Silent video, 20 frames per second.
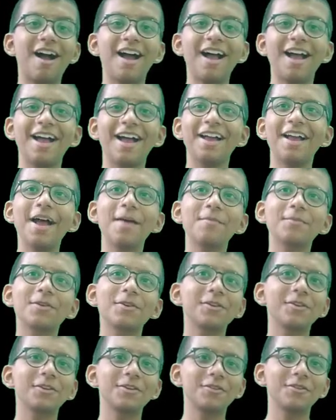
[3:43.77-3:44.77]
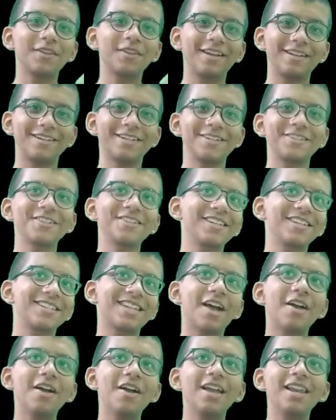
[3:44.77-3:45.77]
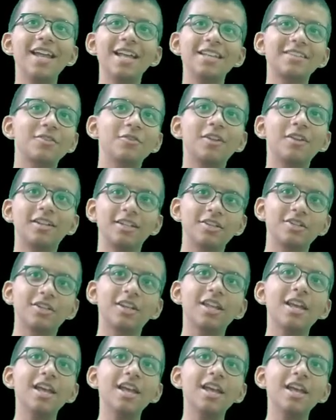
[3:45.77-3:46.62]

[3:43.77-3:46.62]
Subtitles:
I'm not going to do the addition just now. Let's do the addition.